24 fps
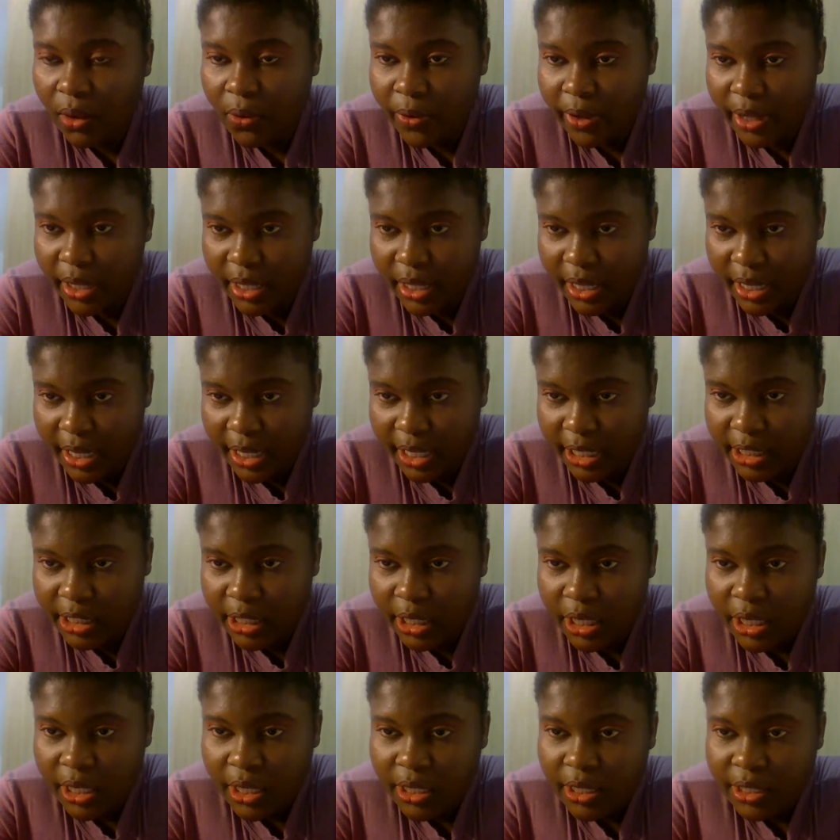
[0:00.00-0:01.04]
okay,
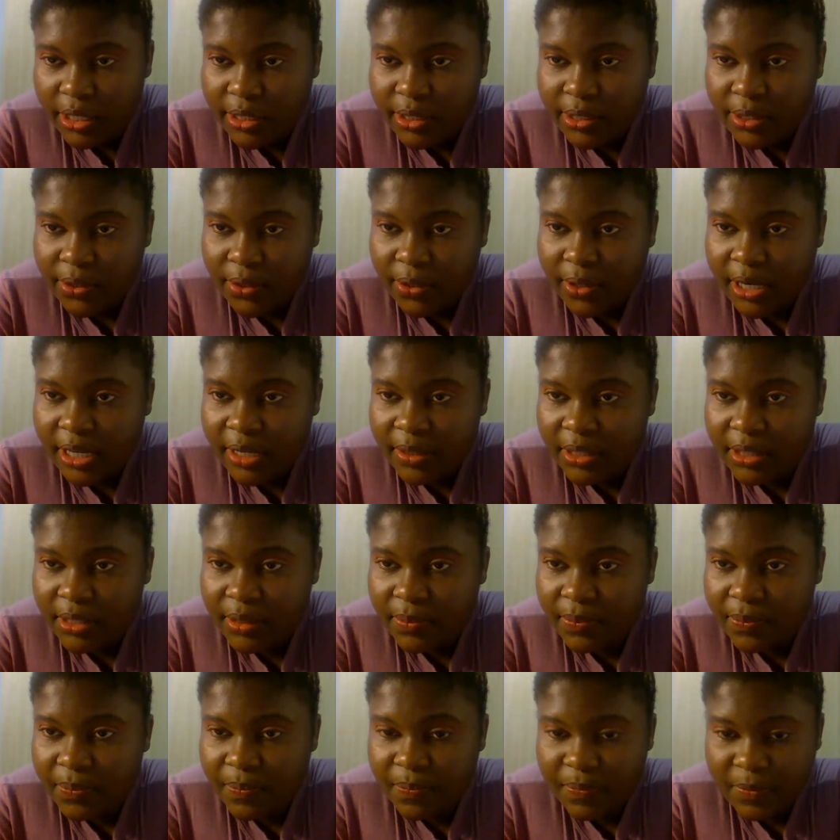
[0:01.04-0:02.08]
so
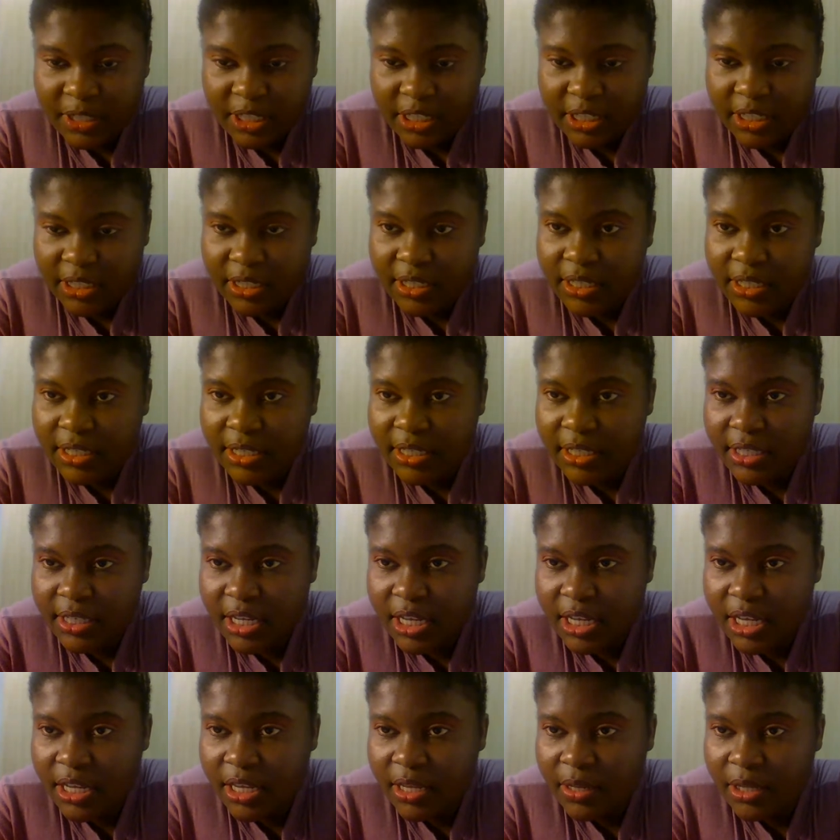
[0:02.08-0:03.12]
let's let me just
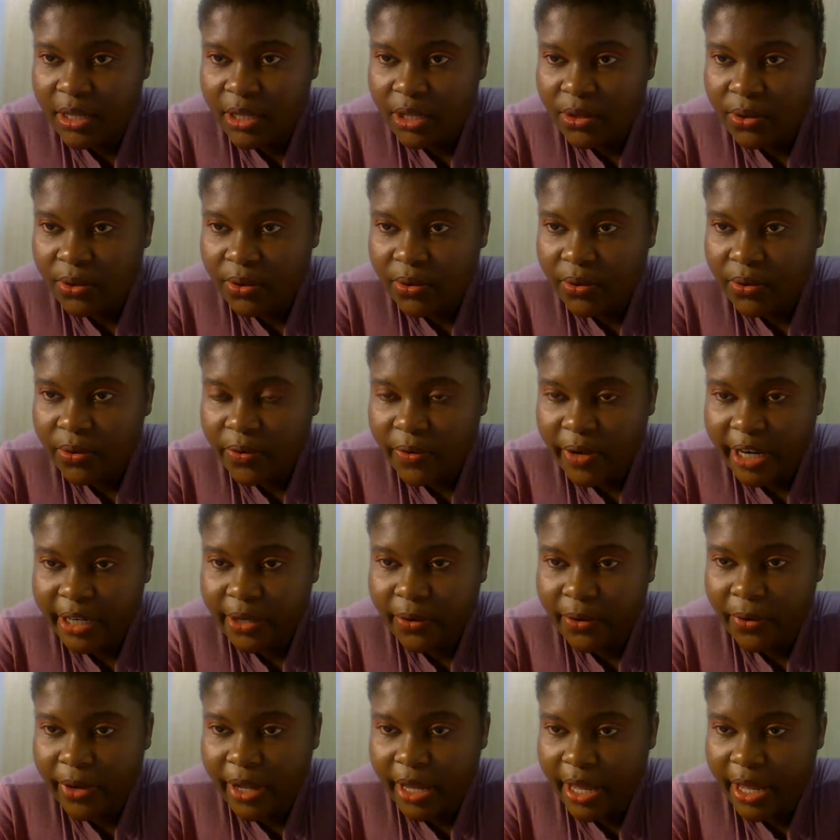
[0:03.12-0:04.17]
see you're
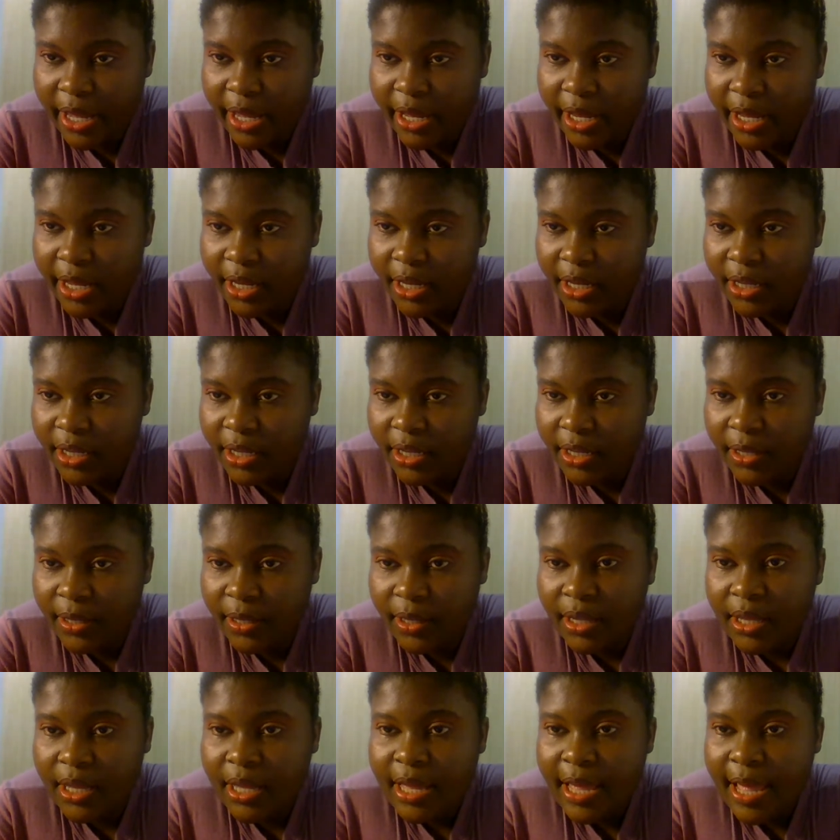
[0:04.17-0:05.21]
correct. Okay.
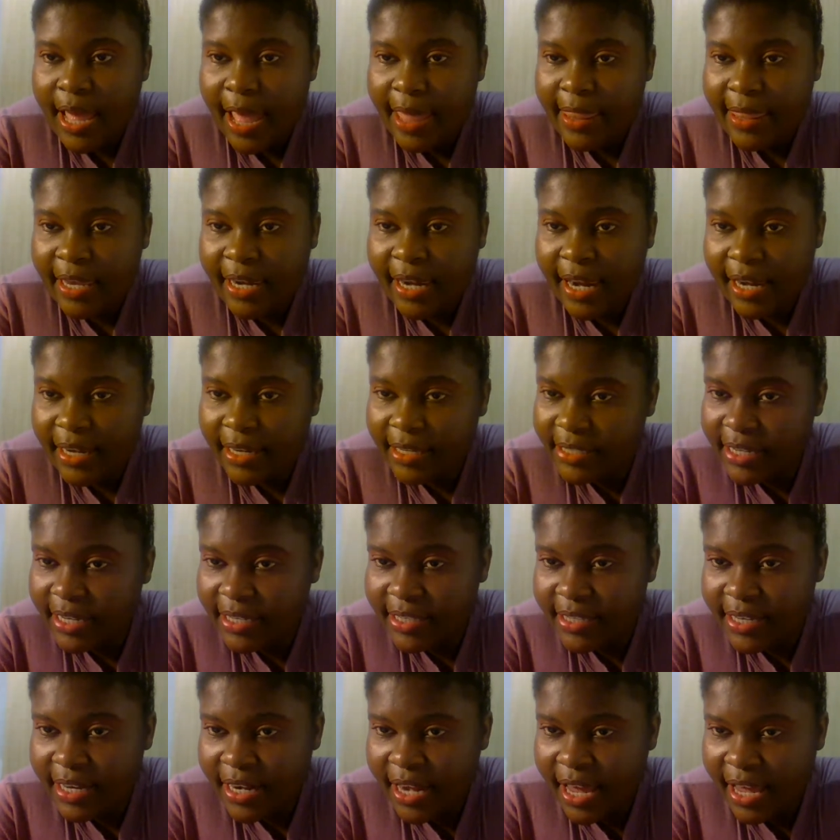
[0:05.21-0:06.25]
And then
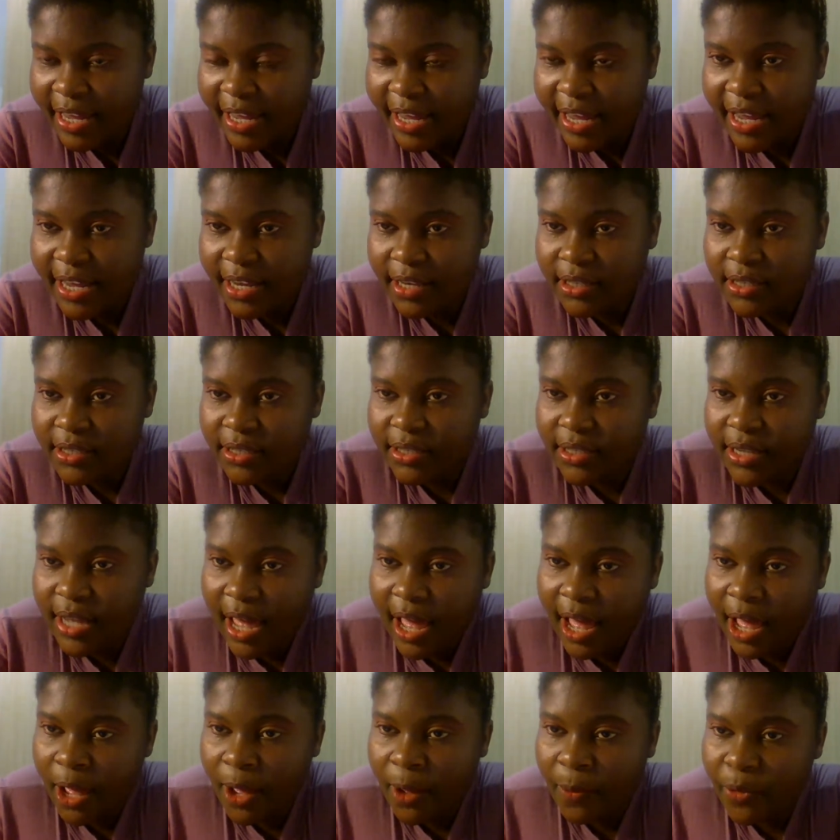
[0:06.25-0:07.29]
Tanzania again.
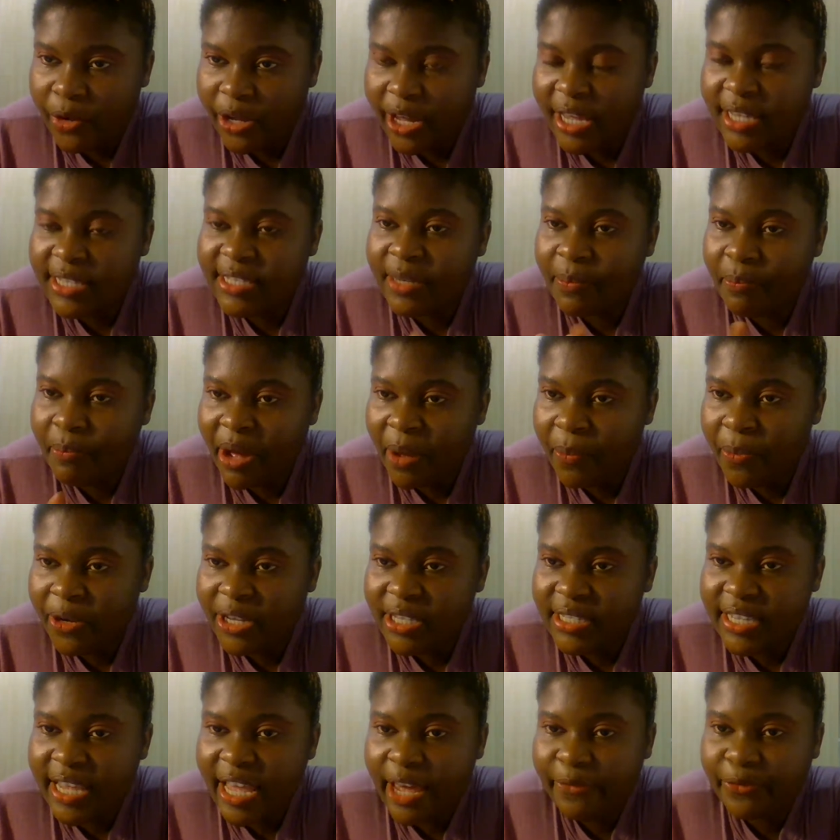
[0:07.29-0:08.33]
Um, okay,
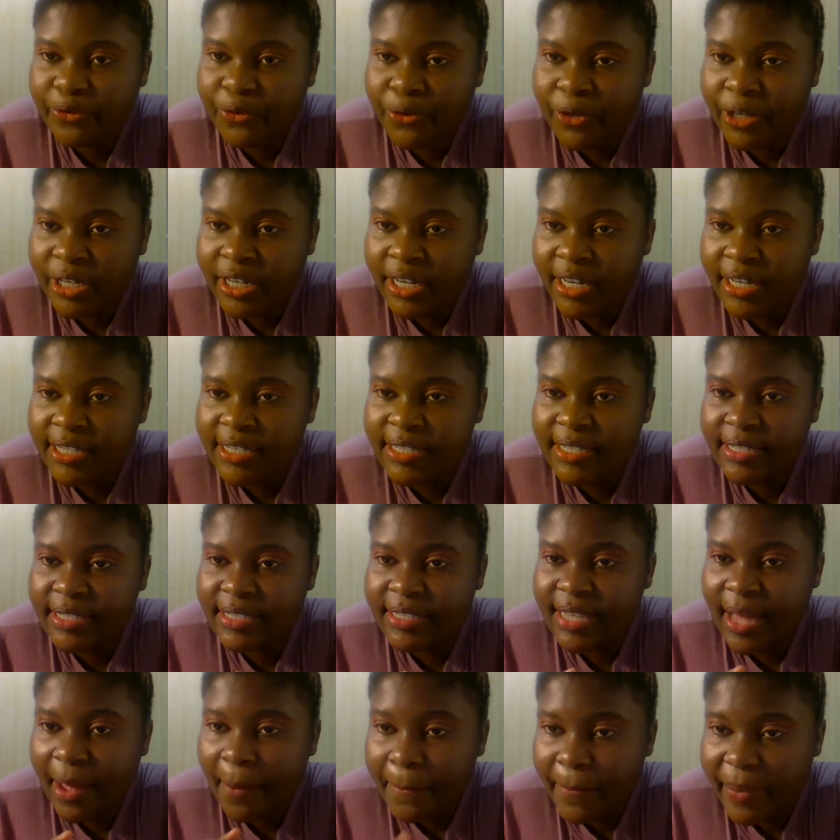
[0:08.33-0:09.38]
Zimbabweans have treated
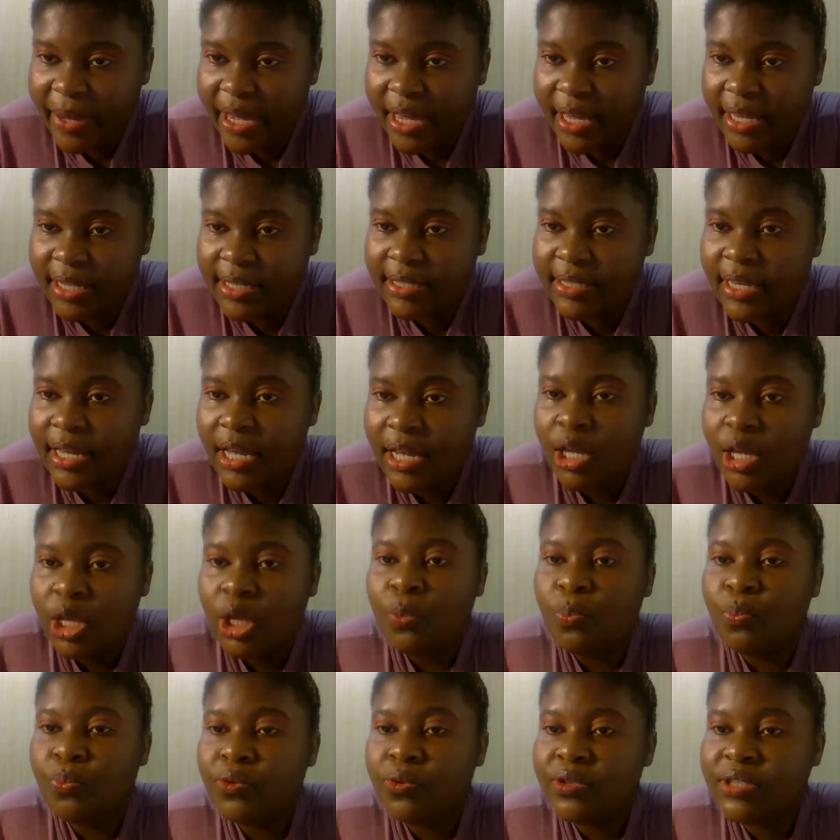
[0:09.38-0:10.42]
Zambians,
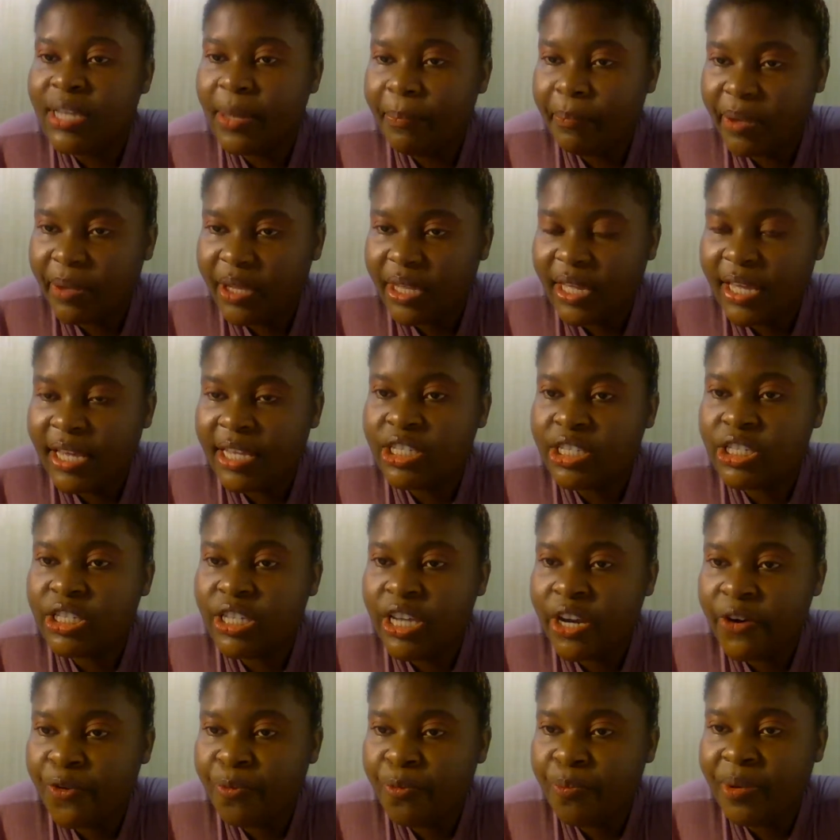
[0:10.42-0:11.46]
Mozambicans
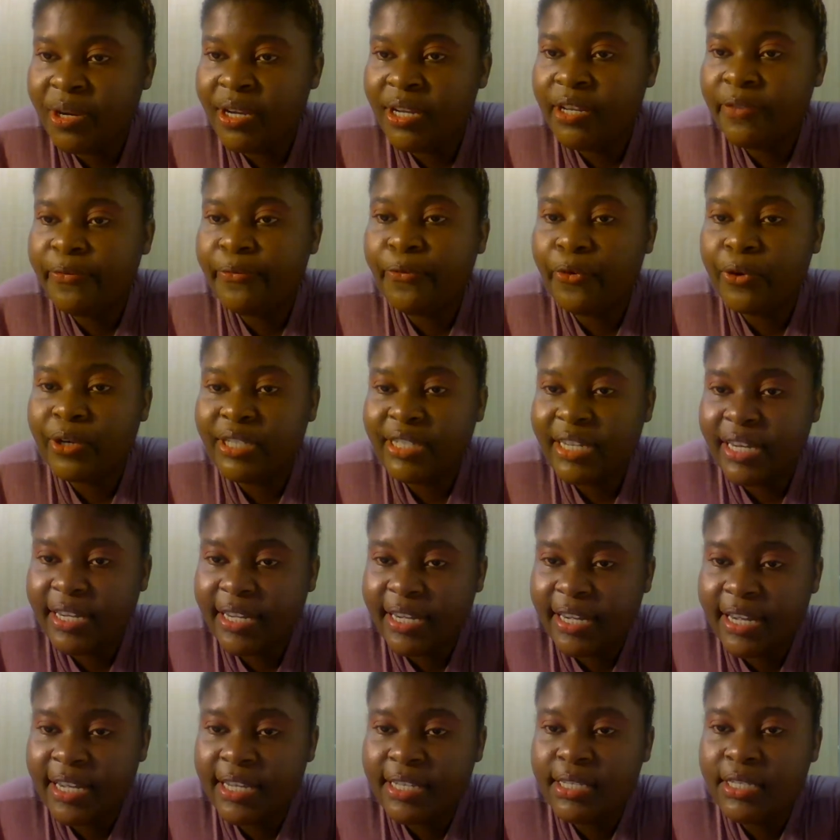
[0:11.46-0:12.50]
terribly for
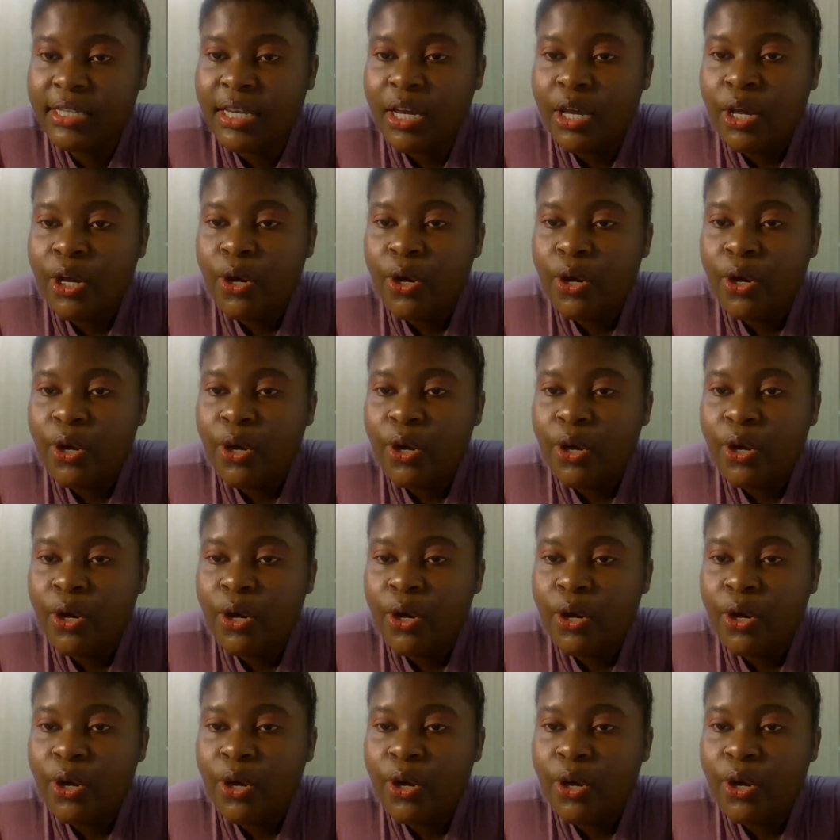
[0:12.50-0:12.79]
decades,